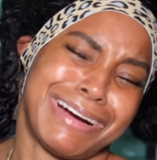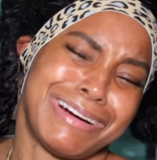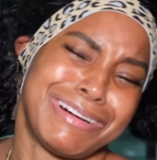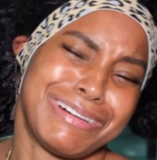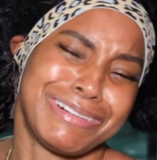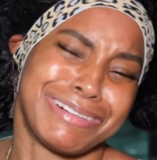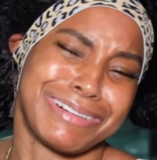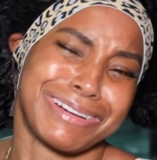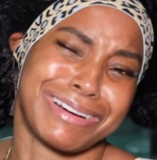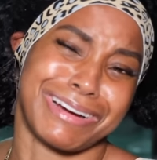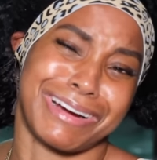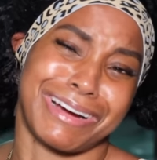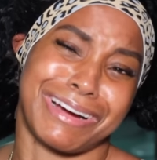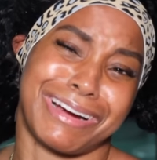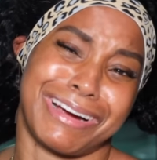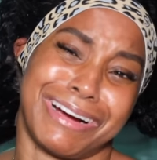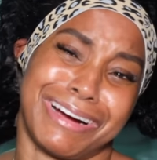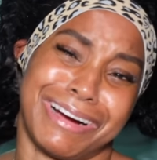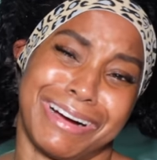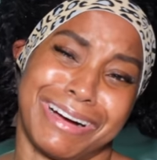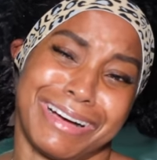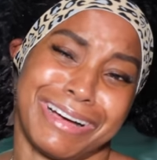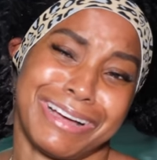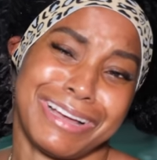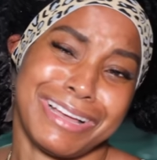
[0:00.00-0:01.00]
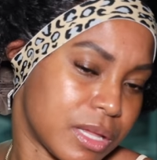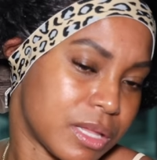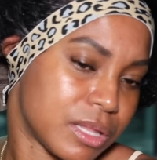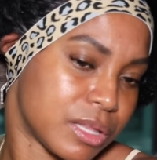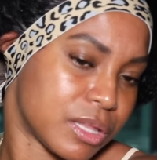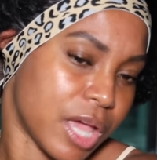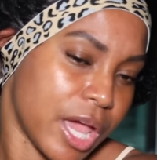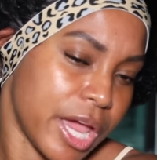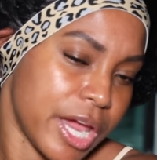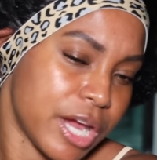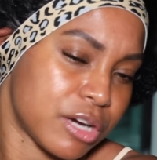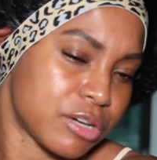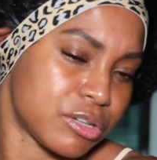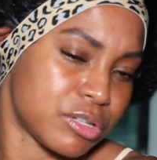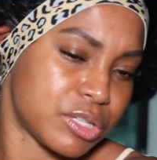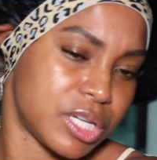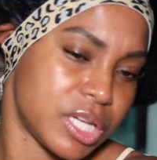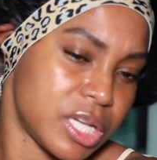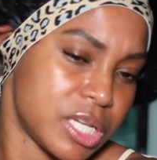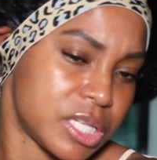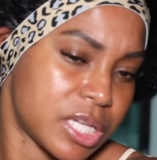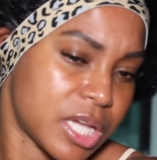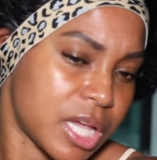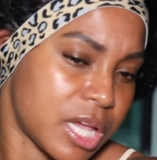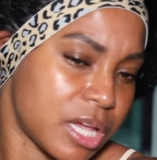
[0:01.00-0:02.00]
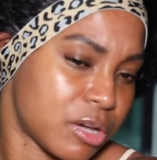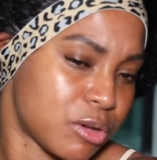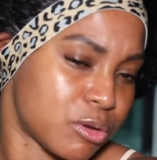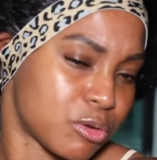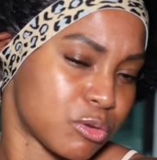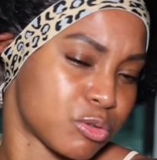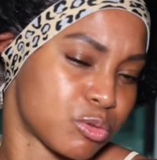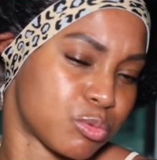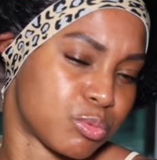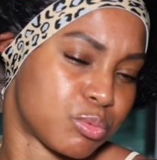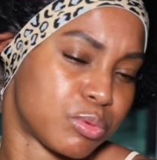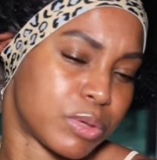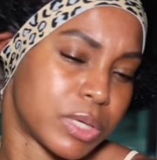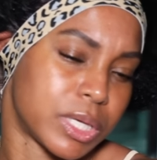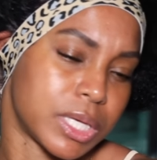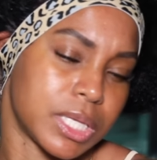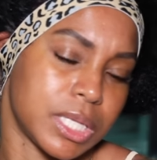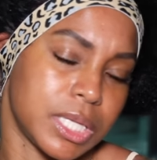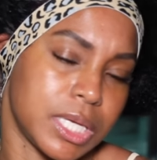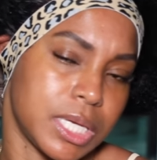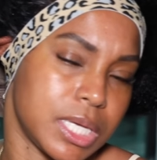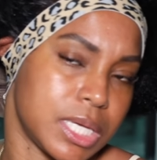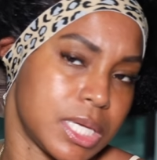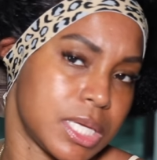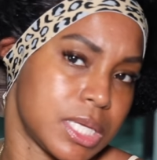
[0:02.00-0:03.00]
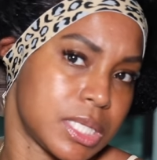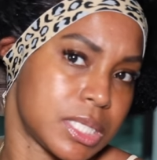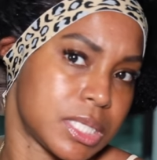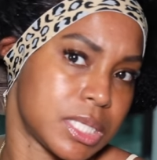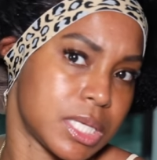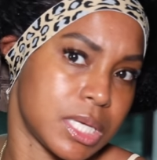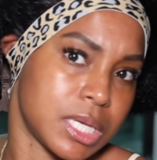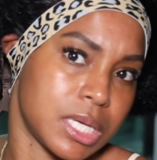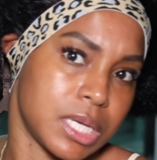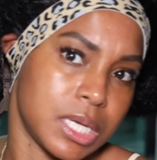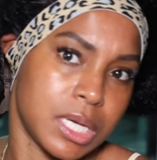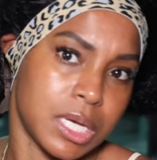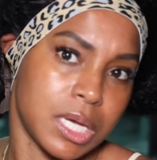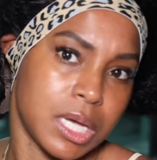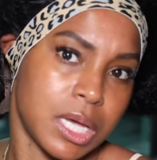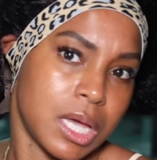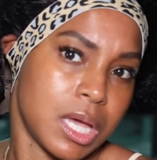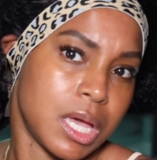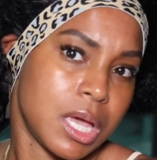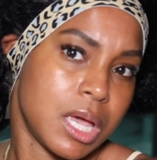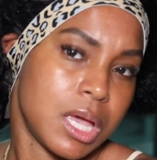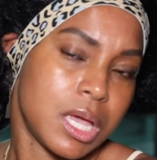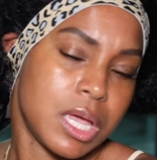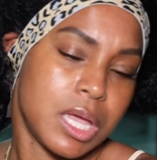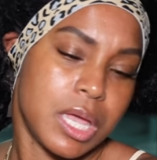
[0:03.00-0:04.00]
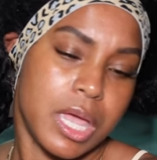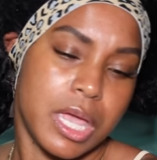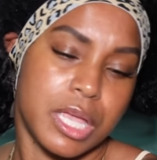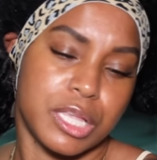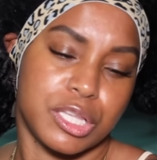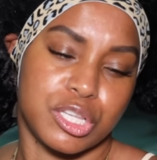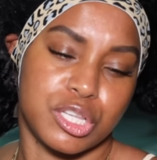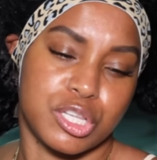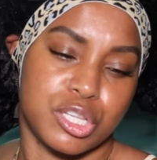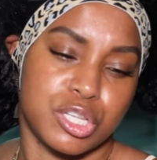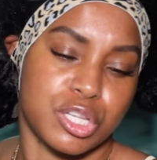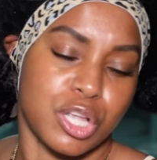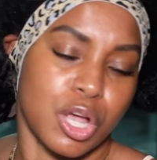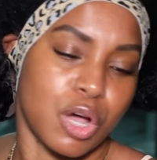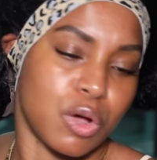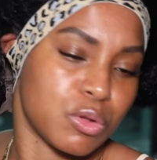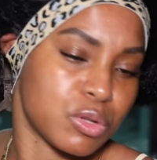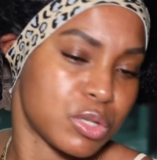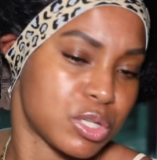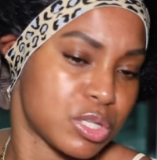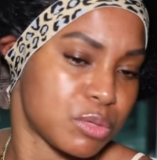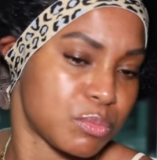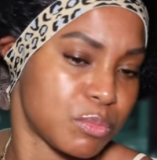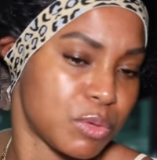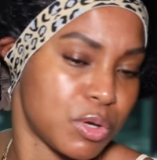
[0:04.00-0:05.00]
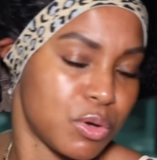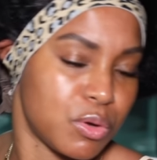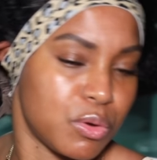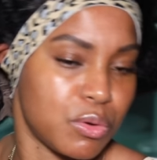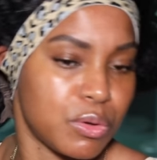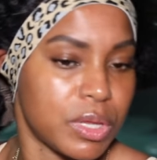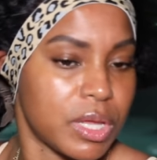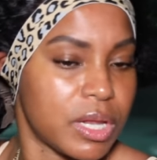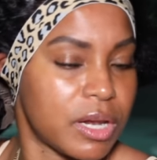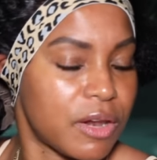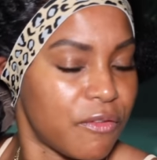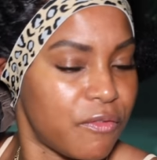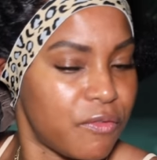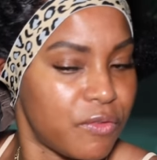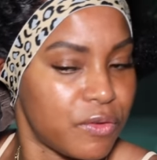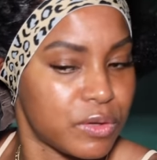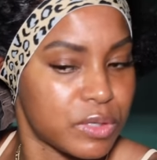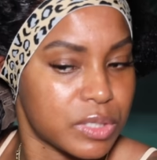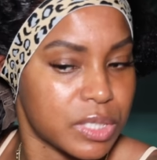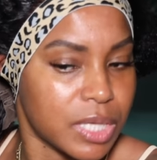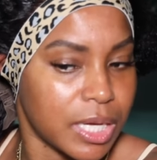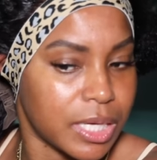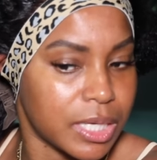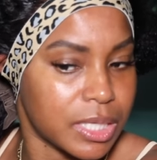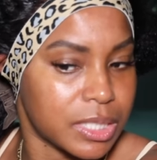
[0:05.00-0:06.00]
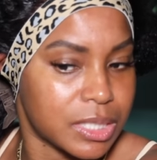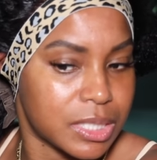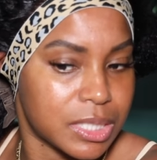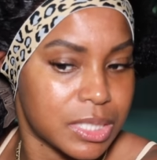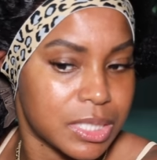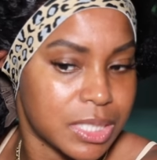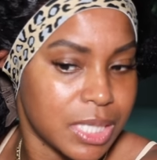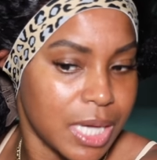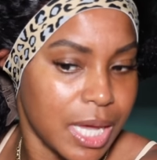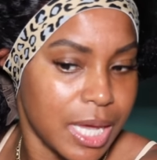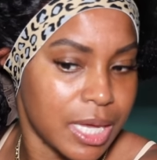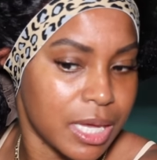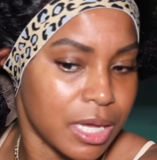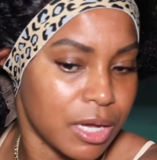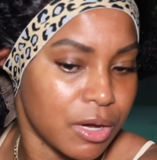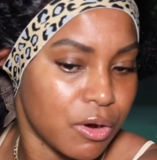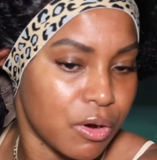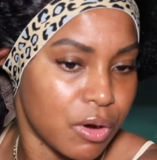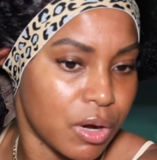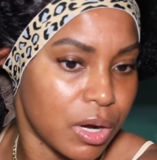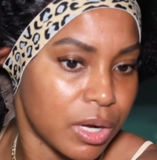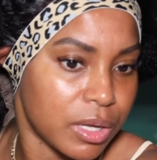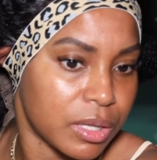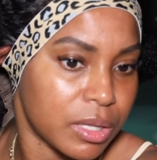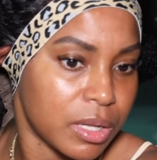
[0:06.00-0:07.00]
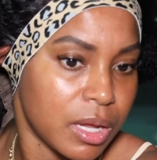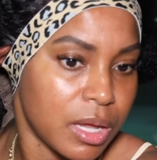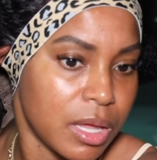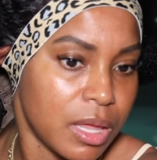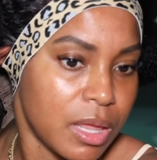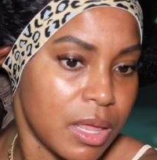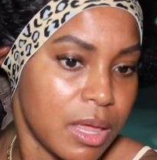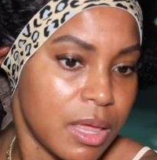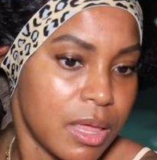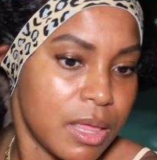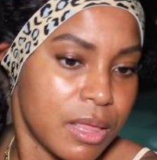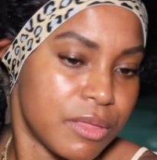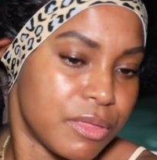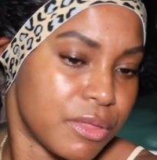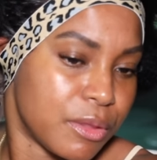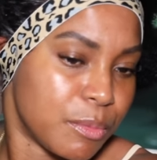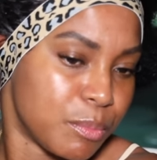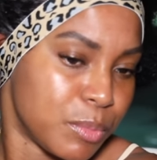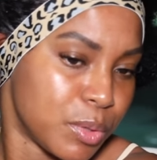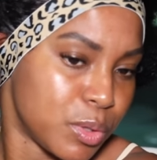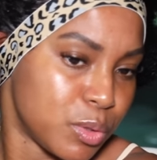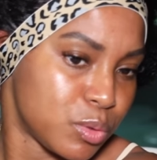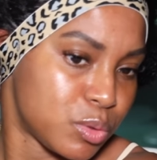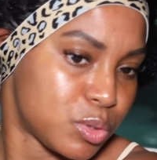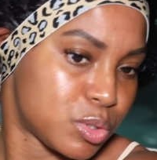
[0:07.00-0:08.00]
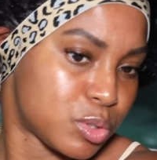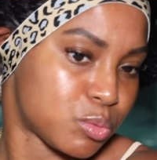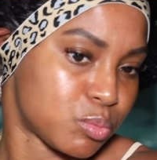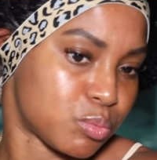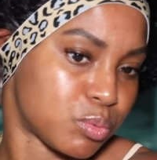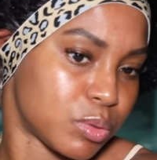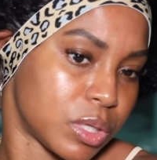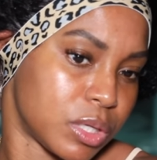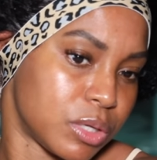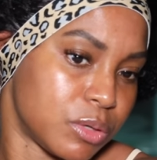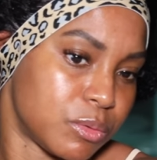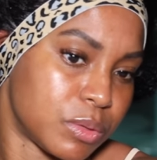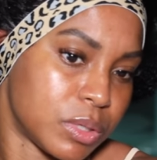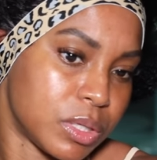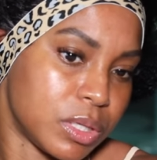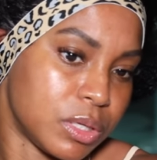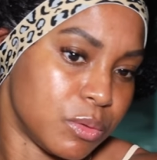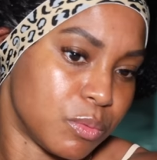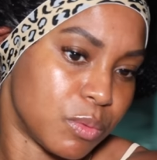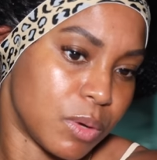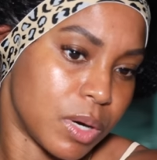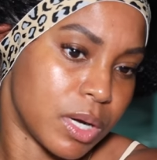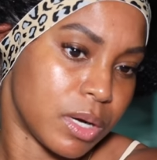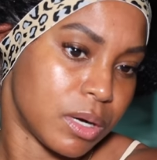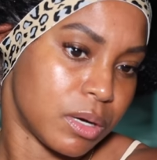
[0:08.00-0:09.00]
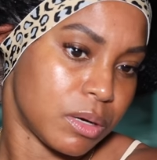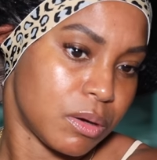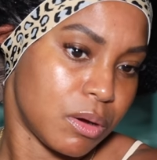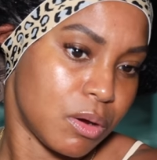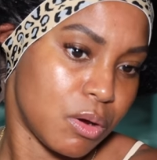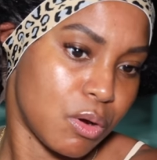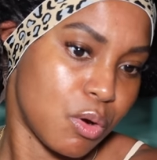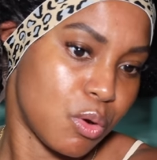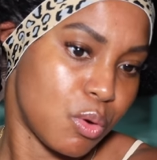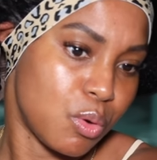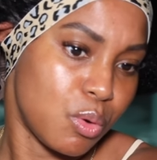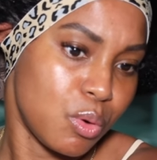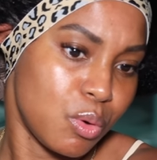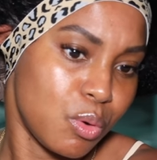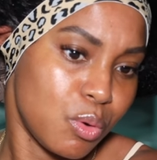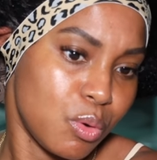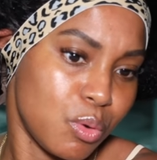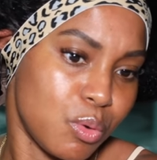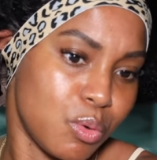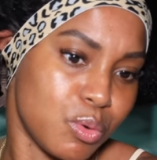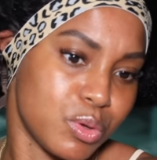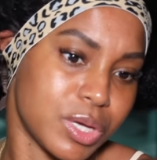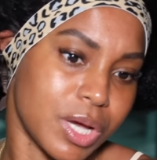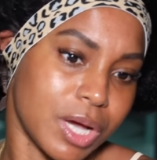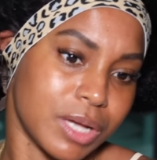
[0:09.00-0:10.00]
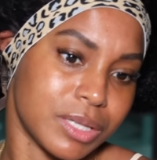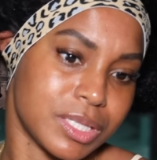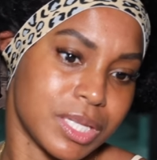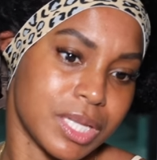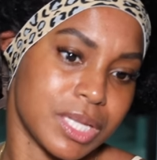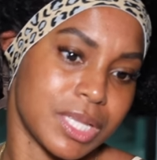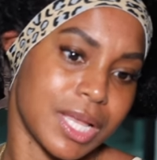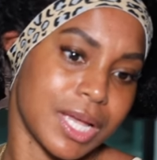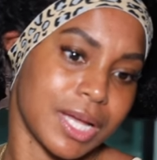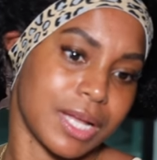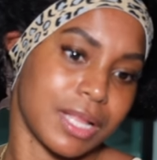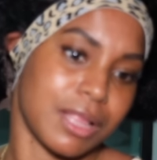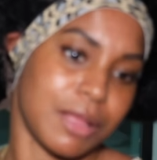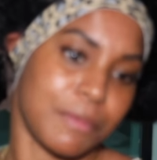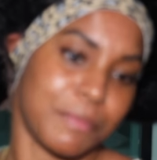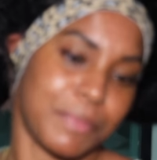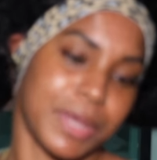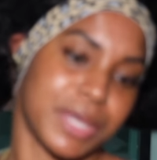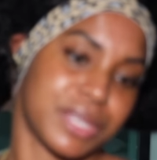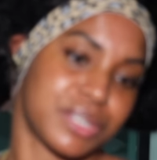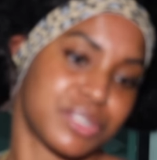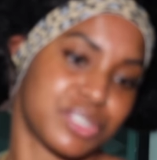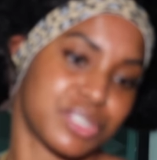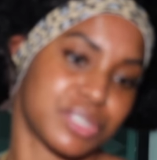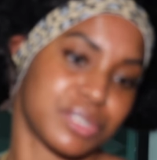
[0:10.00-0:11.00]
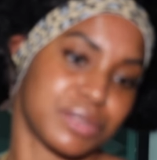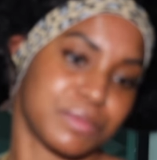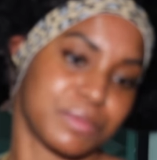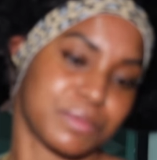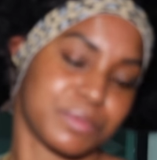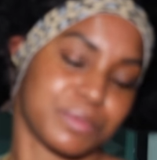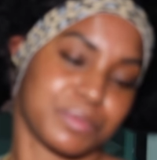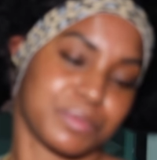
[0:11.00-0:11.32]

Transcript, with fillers: Oh girl. The hair detangles really easy. It's so smooth, and it feels like it's taking on the mousse really, really well. Oh, y'all see that clumpation?